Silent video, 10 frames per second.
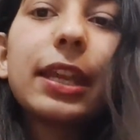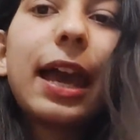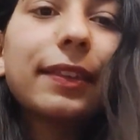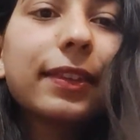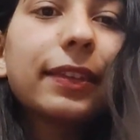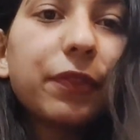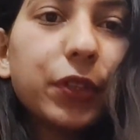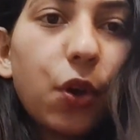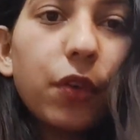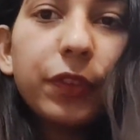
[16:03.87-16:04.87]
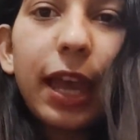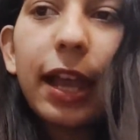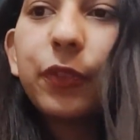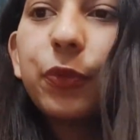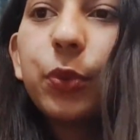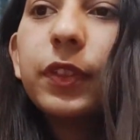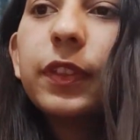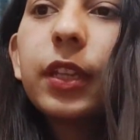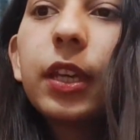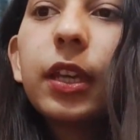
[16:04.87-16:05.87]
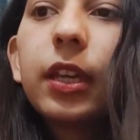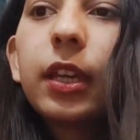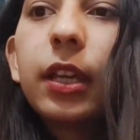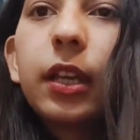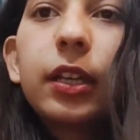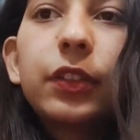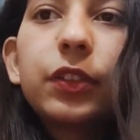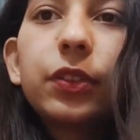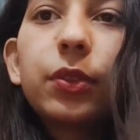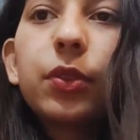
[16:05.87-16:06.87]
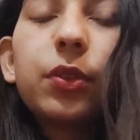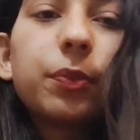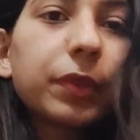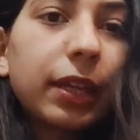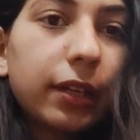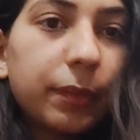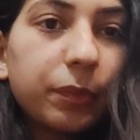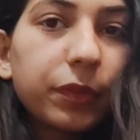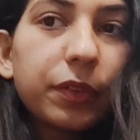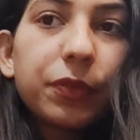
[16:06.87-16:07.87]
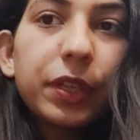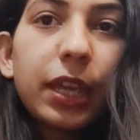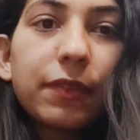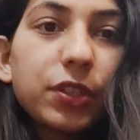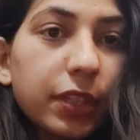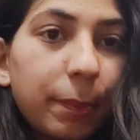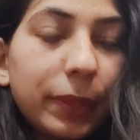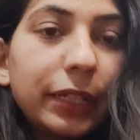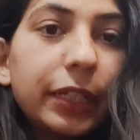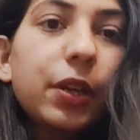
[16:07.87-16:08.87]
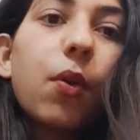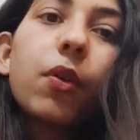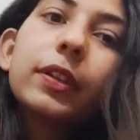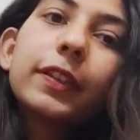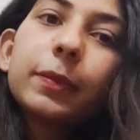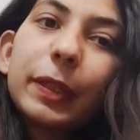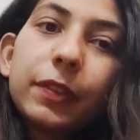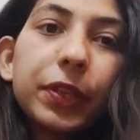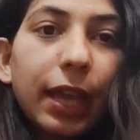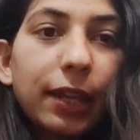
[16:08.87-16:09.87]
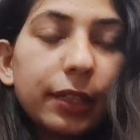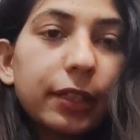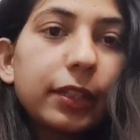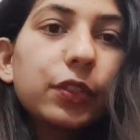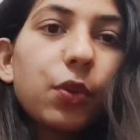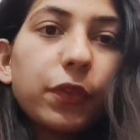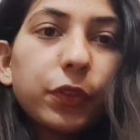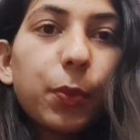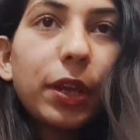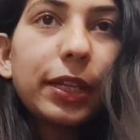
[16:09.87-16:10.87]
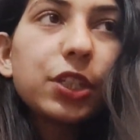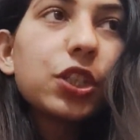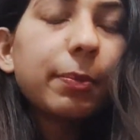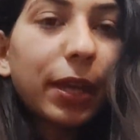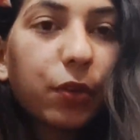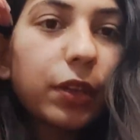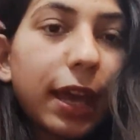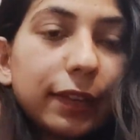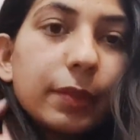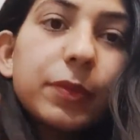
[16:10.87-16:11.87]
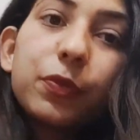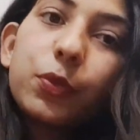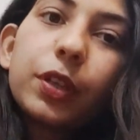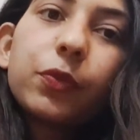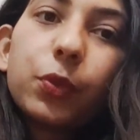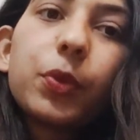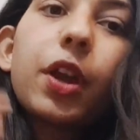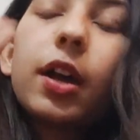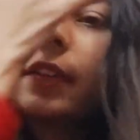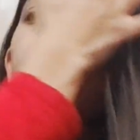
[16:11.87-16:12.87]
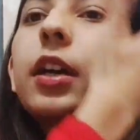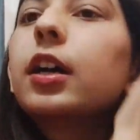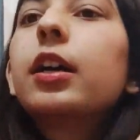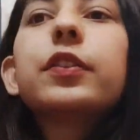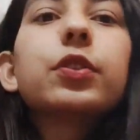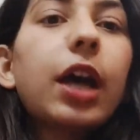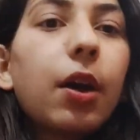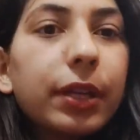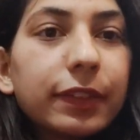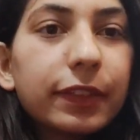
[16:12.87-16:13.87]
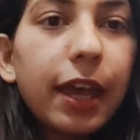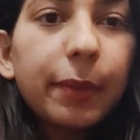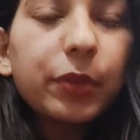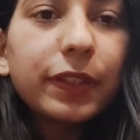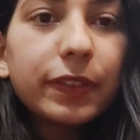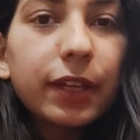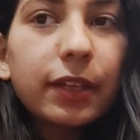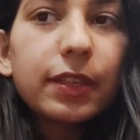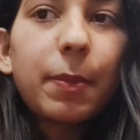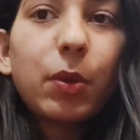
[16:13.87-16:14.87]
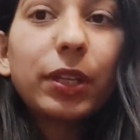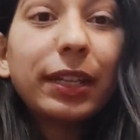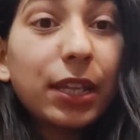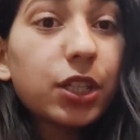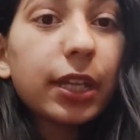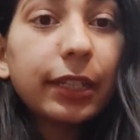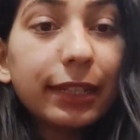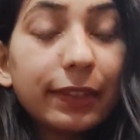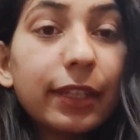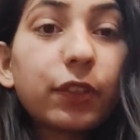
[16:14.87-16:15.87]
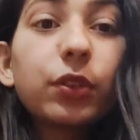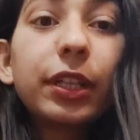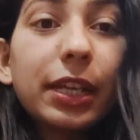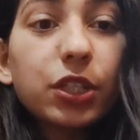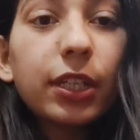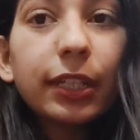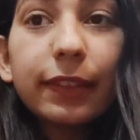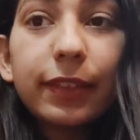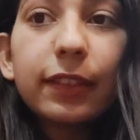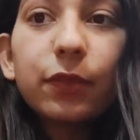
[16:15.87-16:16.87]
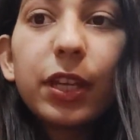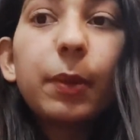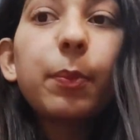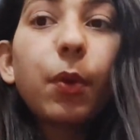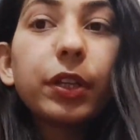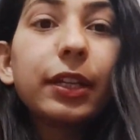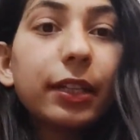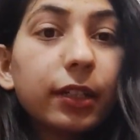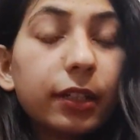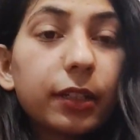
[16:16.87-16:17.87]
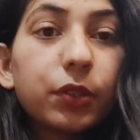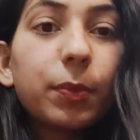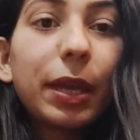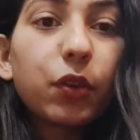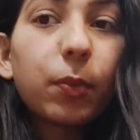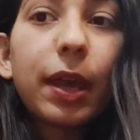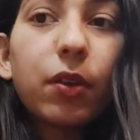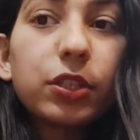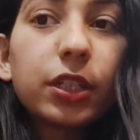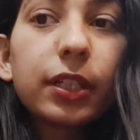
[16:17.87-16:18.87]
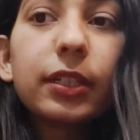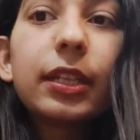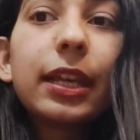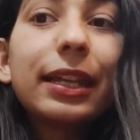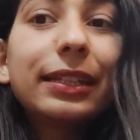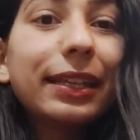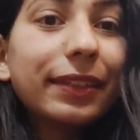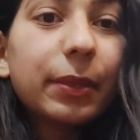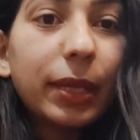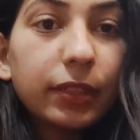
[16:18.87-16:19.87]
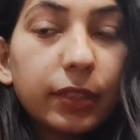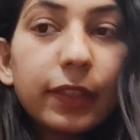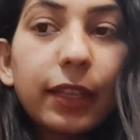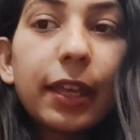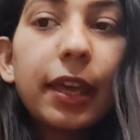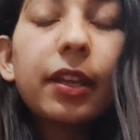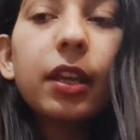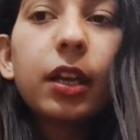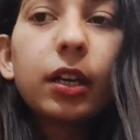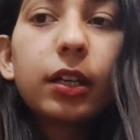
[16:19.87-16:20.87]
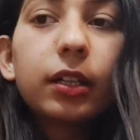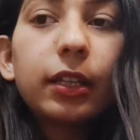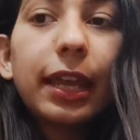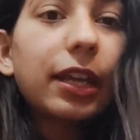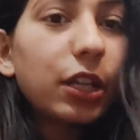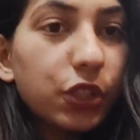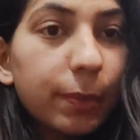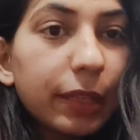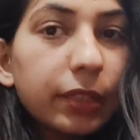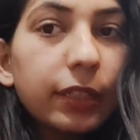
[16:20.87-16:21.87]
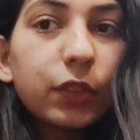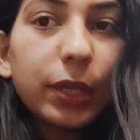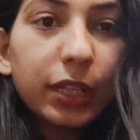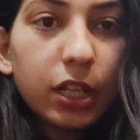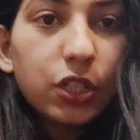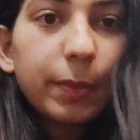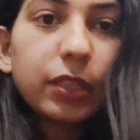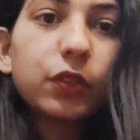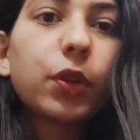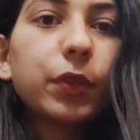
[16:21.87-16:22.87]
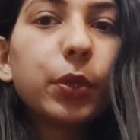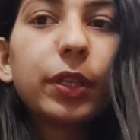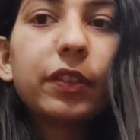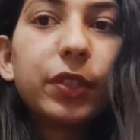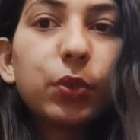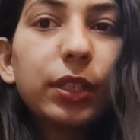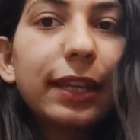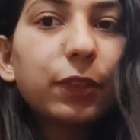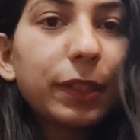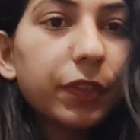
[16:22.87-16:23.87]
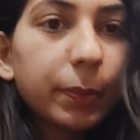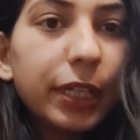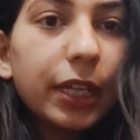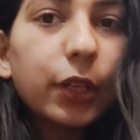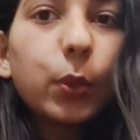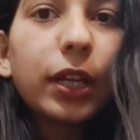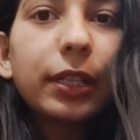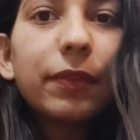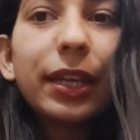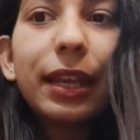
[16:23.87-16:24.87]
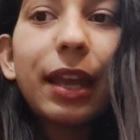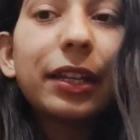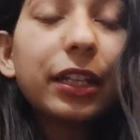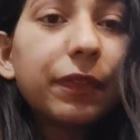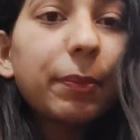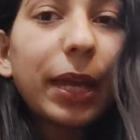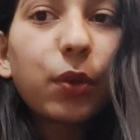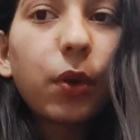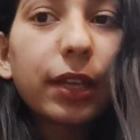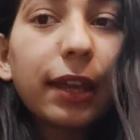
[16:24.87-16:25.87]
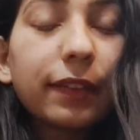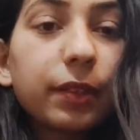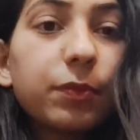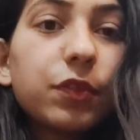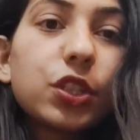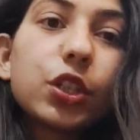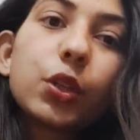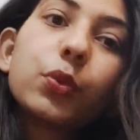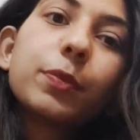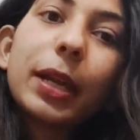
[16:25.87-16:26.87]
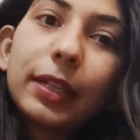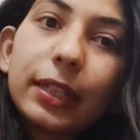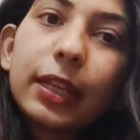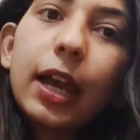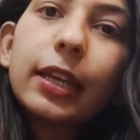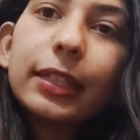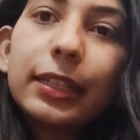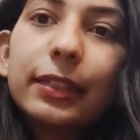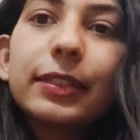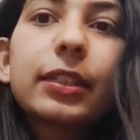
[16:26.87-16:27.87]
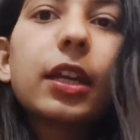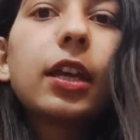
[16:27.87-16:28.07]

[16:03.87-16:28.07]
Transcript: enhance the safety of canned foods. So we have just completed all the specific categories of spoilage in microorganisms, the food and food products. So now it's time to discuss about detection and testing. So detection and testing is very important. Microbiological testing methods are there, like cultural methods. So in cultural methods, what we do is we utilize specific media to cultivate and identify microorganisms, which includes bacteria, yeast,